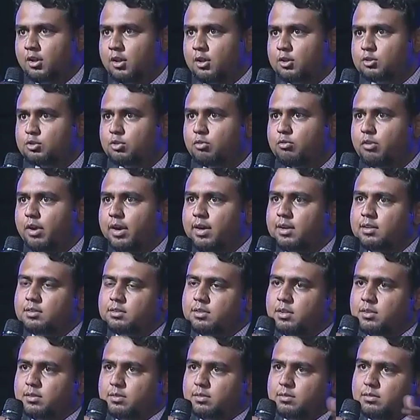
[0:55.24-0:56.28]
So where does
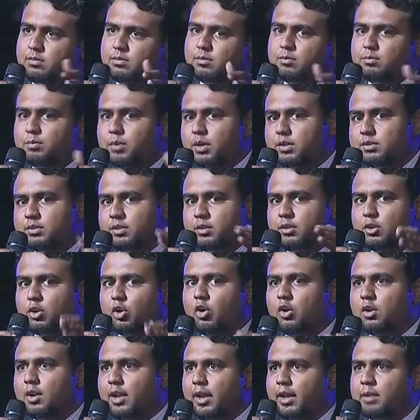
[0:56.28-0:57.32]
a person draw a
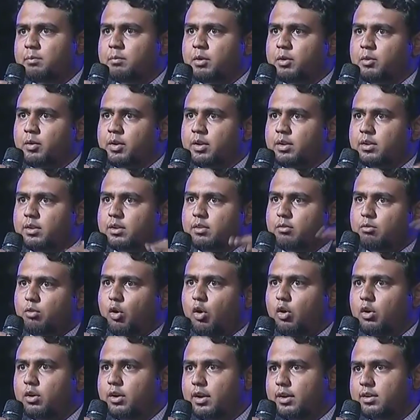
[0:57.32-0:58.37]
line between a
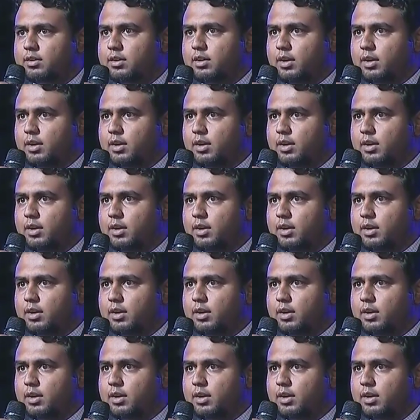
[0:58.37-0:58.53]
reward and